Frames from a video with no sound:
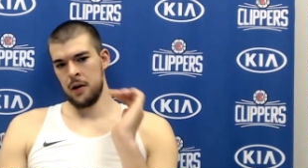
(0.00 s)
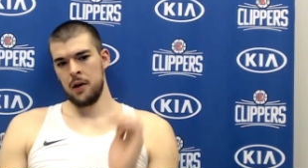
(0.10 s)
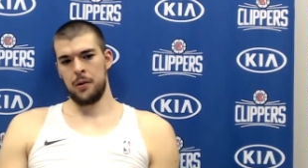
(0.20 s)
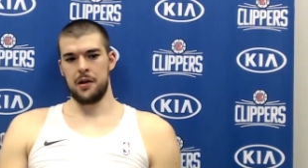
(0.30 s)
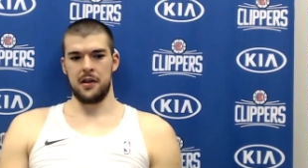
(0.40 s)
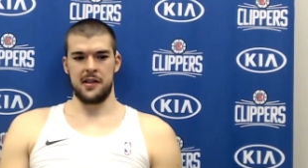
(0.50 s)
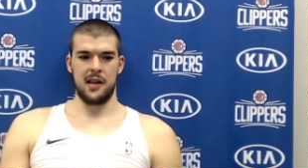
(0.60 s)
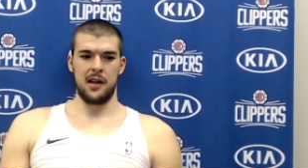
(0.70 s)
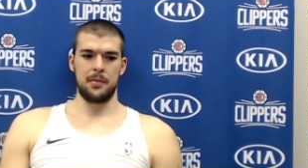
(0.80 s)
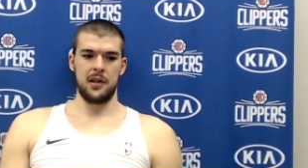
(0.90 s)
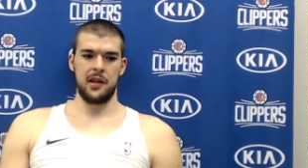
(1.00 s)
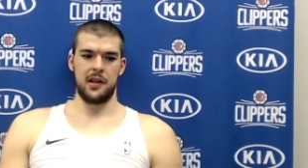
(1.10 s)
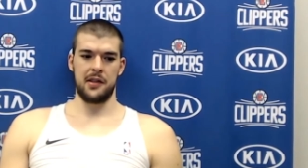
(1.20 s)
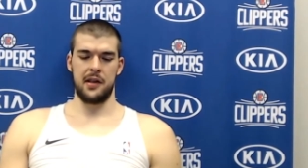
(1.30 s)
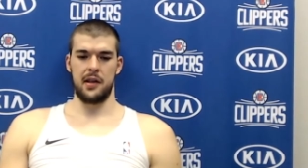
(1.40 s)
when your star
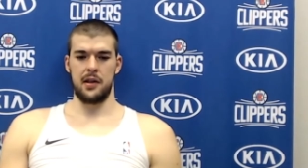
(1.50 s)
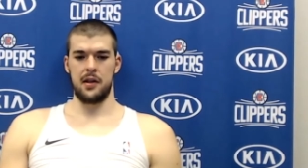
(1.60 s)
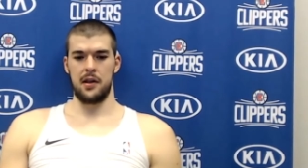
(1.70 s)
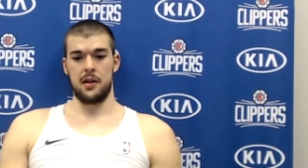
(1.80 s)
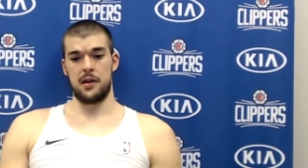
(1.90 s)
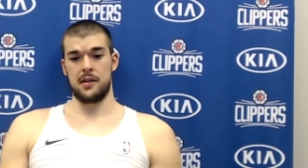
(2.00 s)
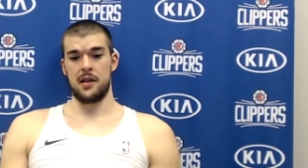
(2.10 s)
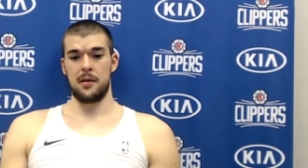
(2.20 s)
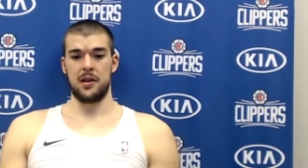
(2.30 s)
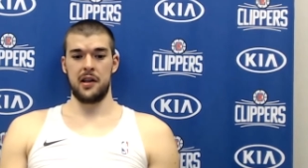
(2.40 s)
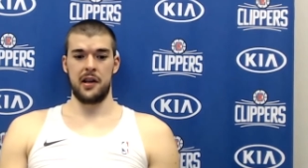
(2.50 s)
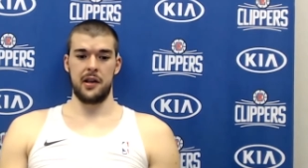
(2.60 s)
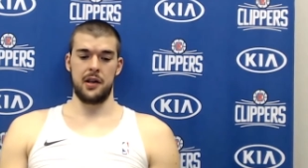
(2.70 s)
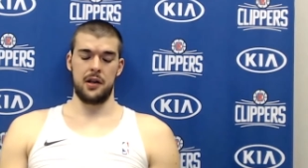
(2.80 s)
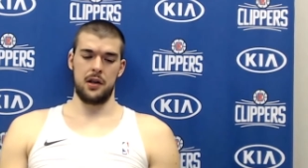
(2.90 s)
players, the star
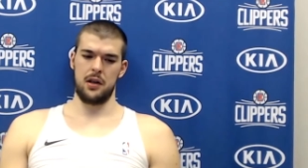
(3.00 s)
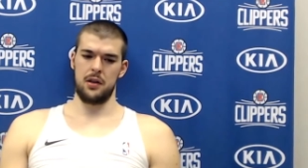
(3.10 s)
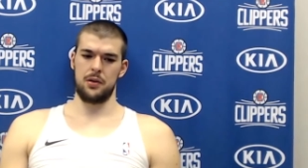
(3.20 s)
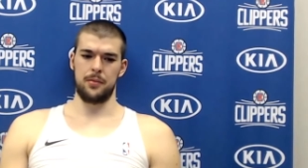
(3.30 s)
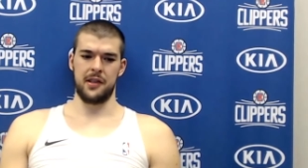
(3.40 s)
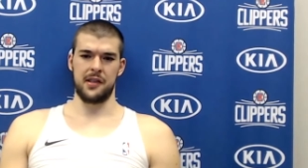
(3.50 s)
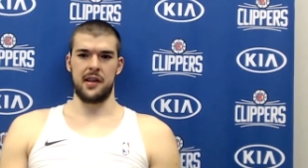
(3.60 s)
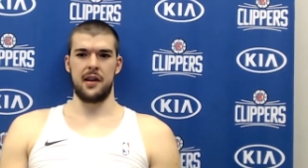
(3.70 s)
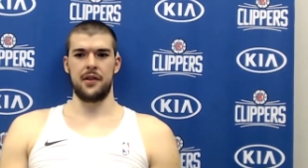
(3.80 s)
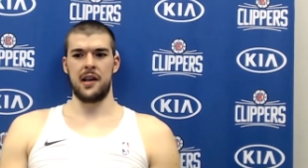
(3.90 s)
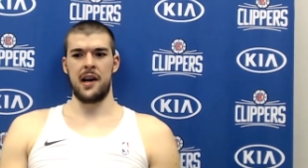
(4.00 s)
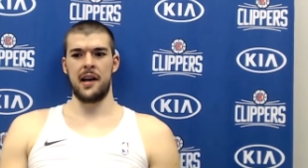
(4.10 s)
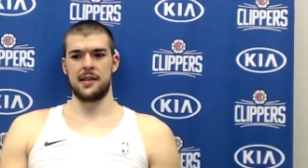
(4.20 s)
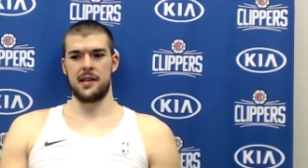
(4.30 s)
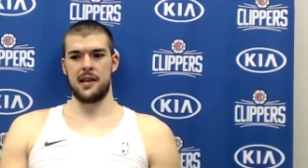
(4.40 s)
player who brings it every night
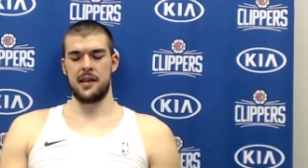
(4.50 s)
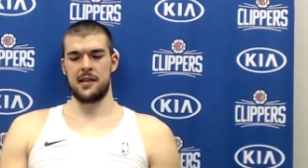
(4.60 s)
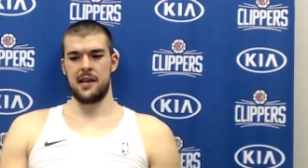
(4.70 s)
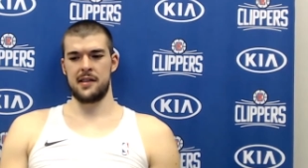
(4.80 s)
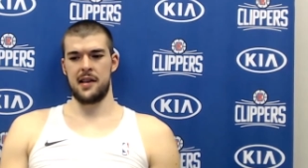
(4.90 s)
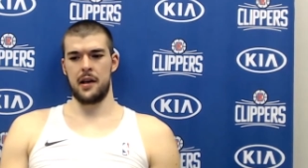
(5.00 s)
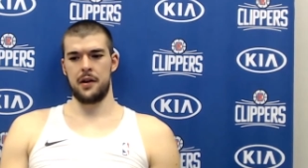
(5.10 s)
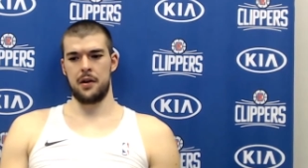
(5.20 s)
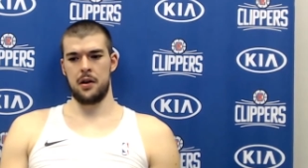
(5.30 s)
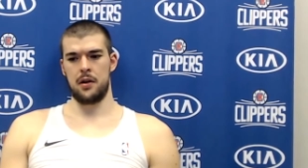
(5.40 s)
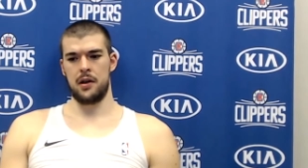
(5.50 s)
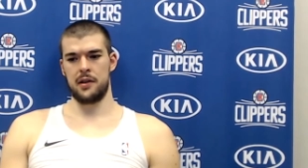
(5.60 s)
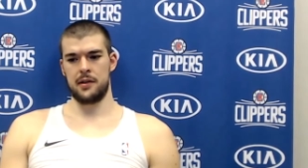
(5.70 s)
says that, you know,